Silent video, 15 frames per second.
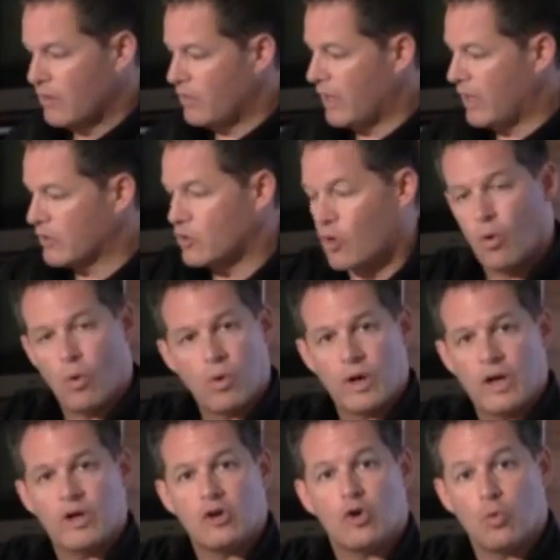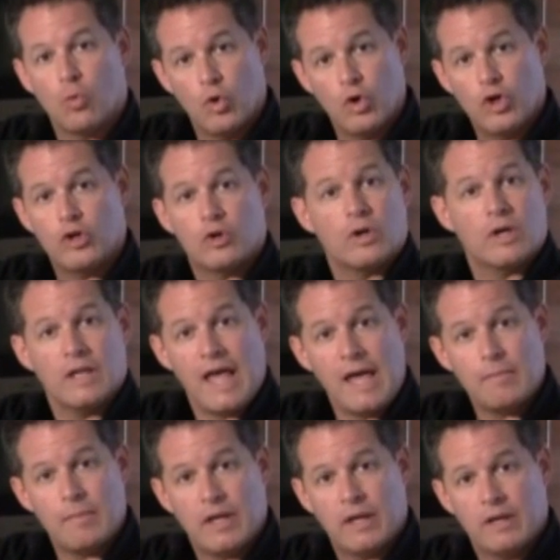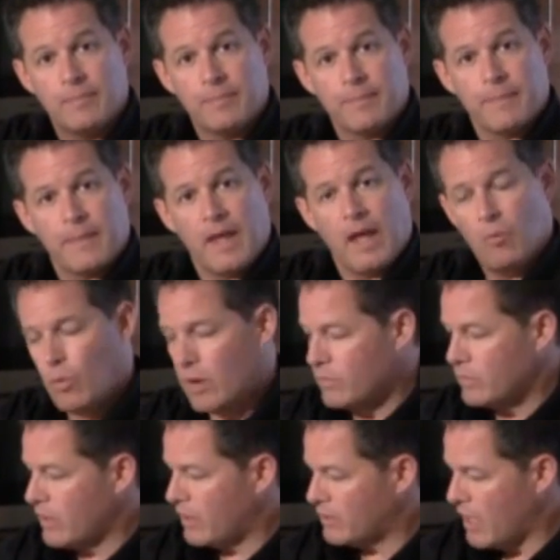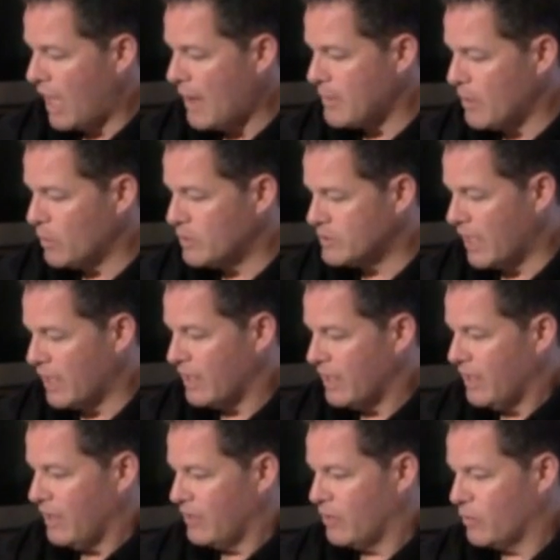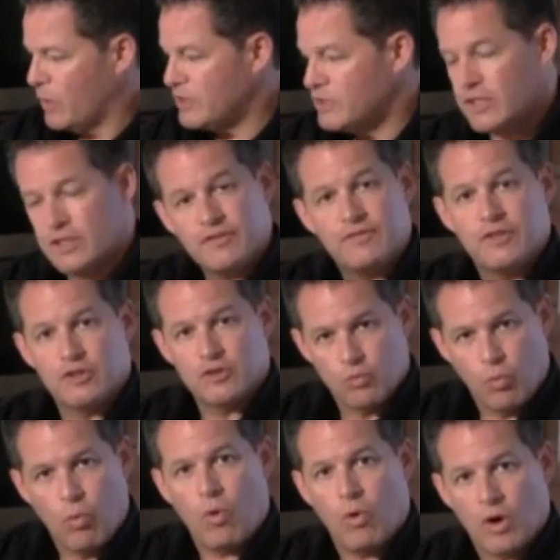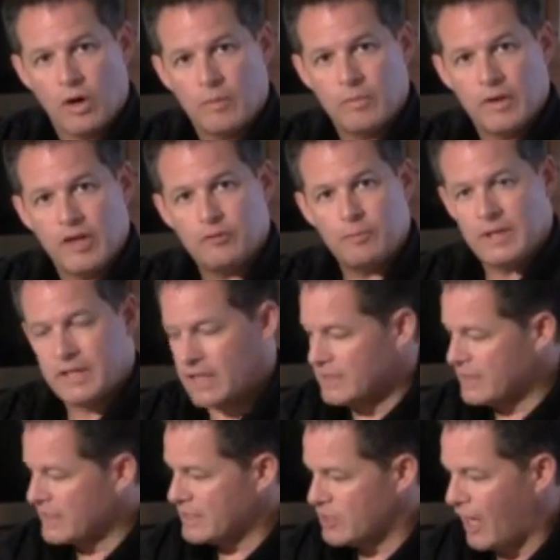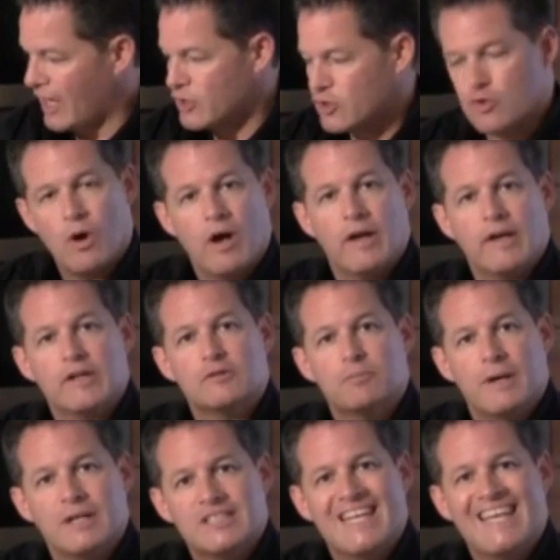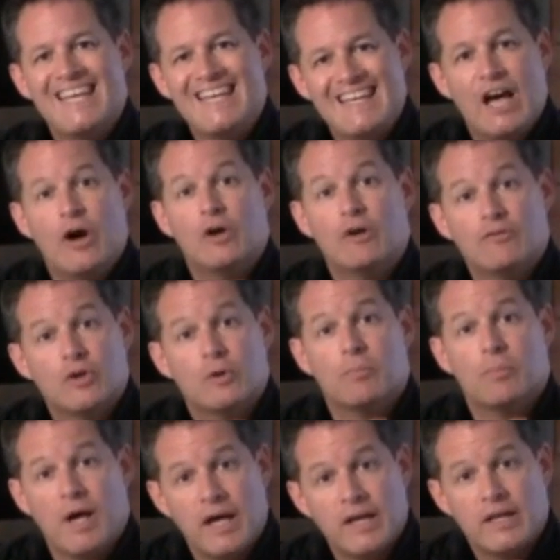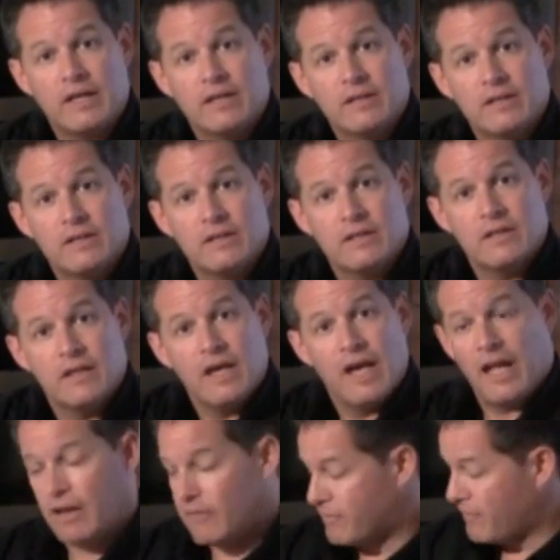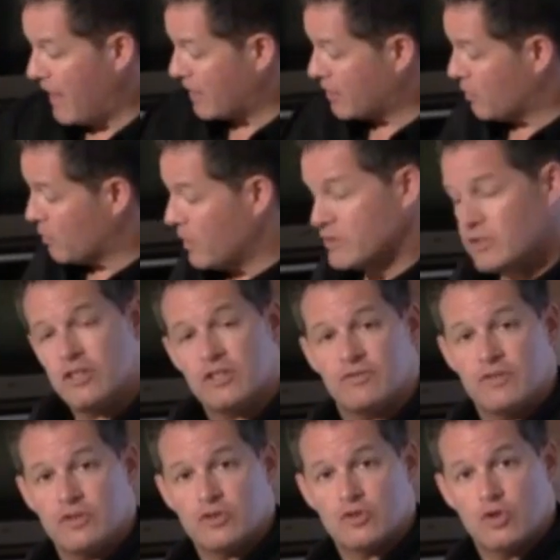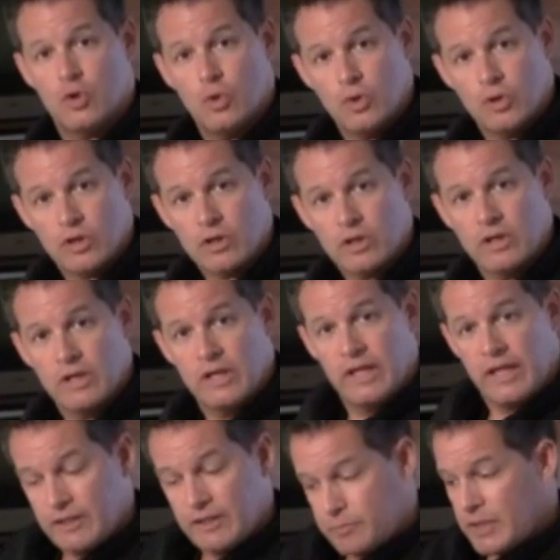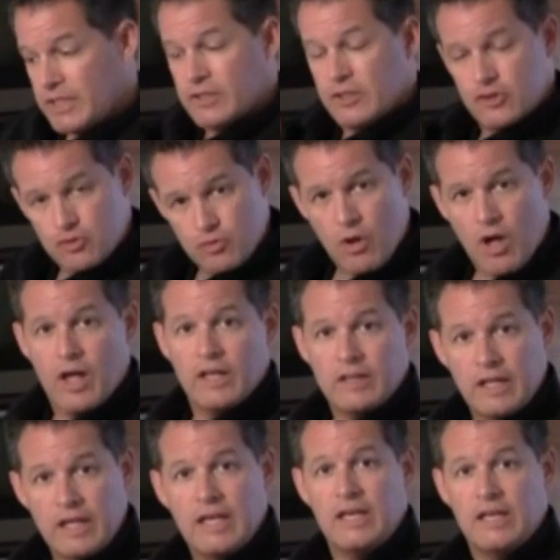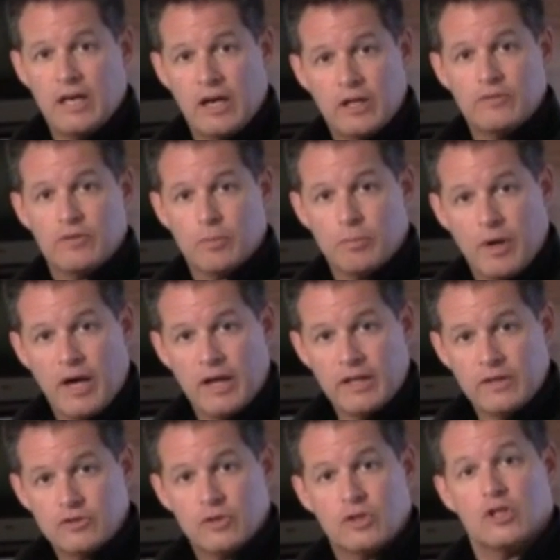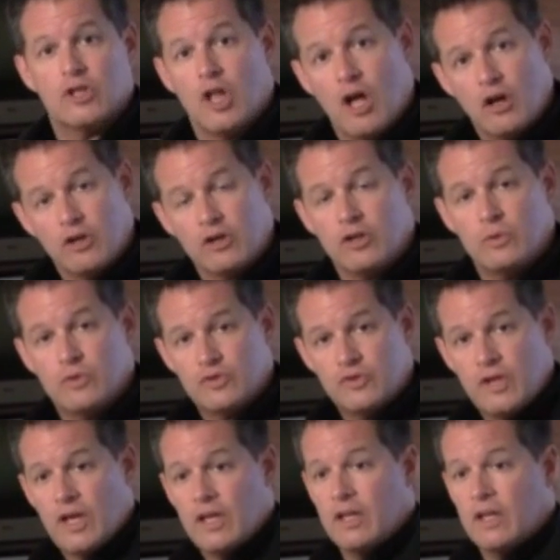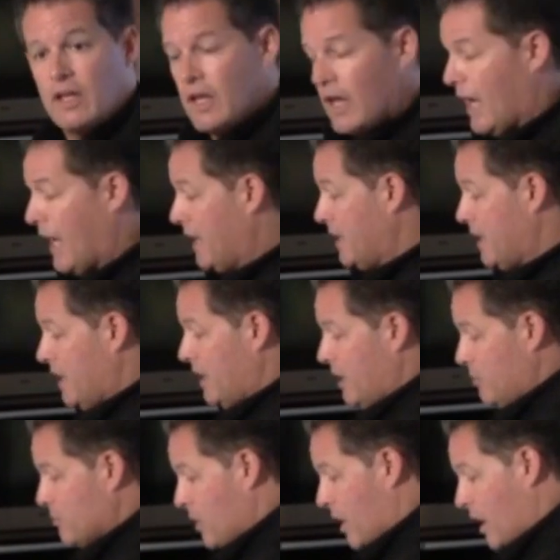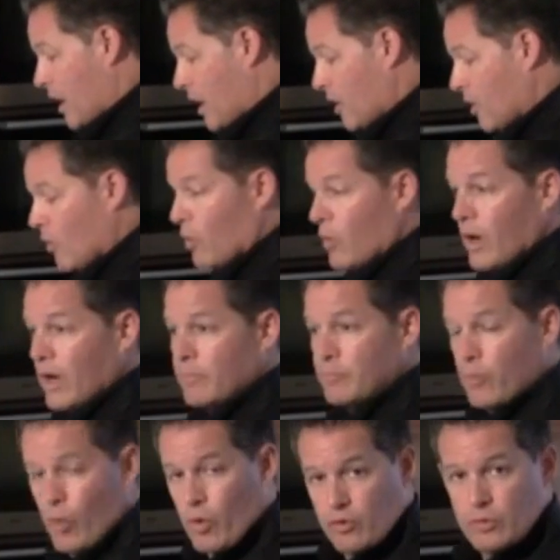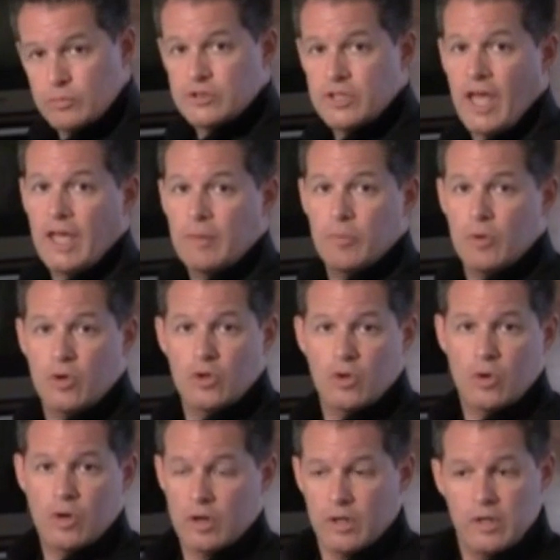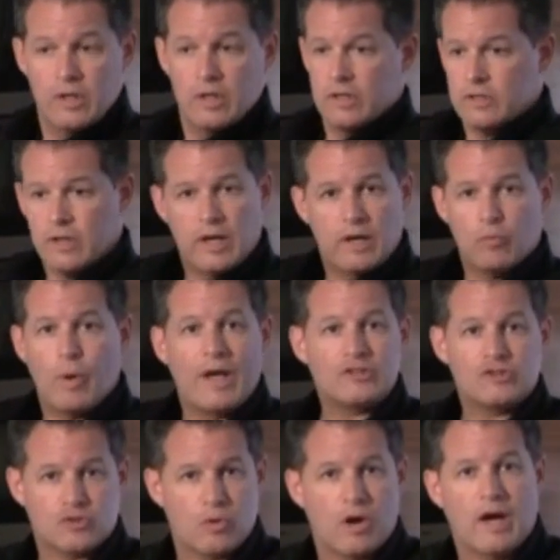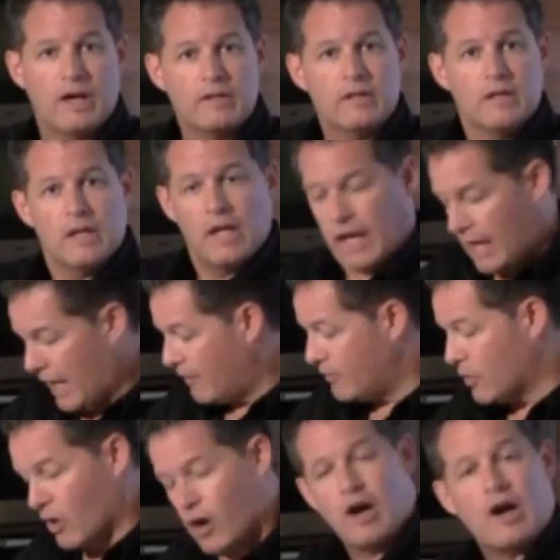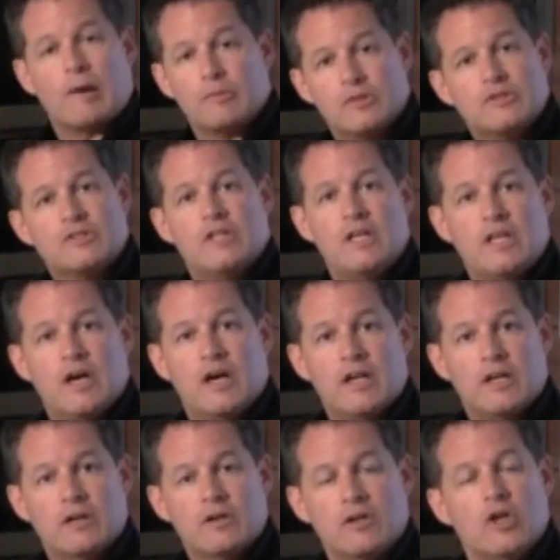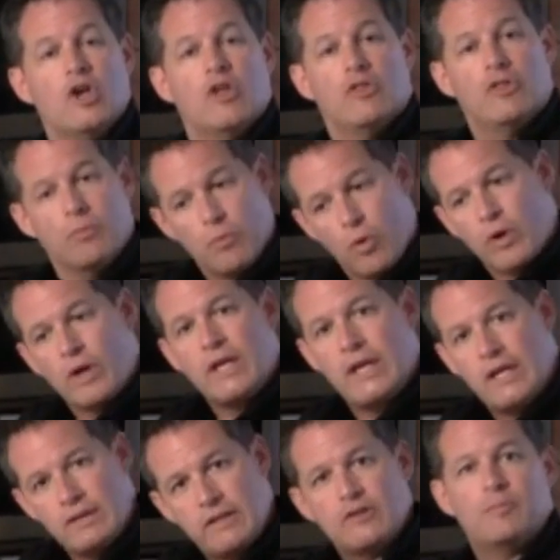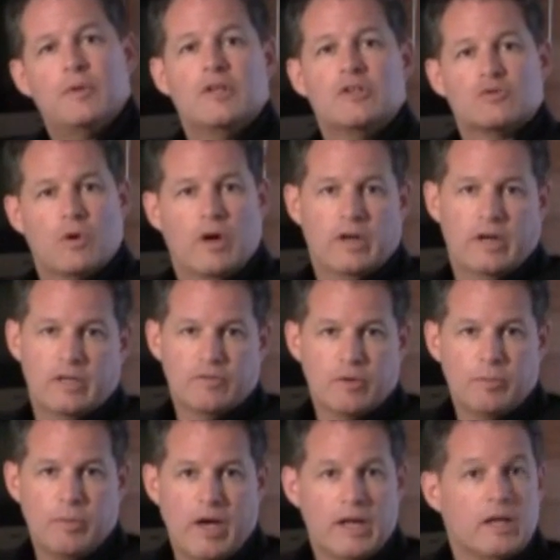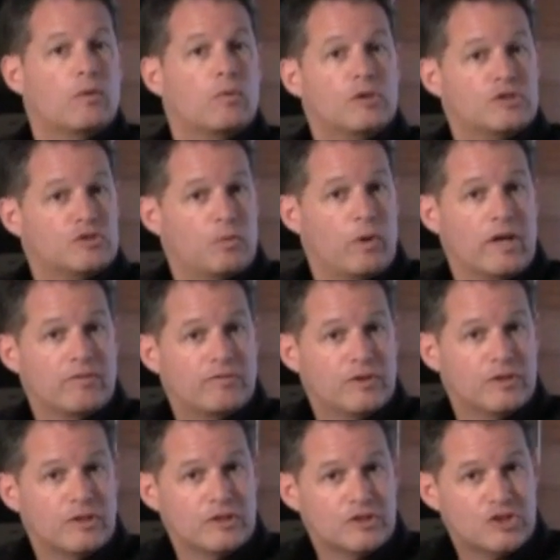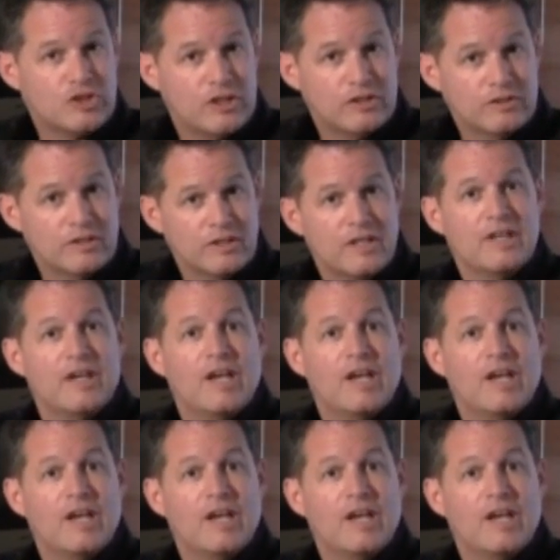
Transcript: than Corian or wood or a laminate. And what they taught me was that the reason this feels warm is because it's not drawing as much heat out of your body. And in fact, the reason this feels cooler is because it's drawing the heat out of your body. So the longer you sit at an eating bar or a boardroom table or a restaurant and have your arms sitting on here, the more heat that's being drawn out of your body, which is why you feel a little chilled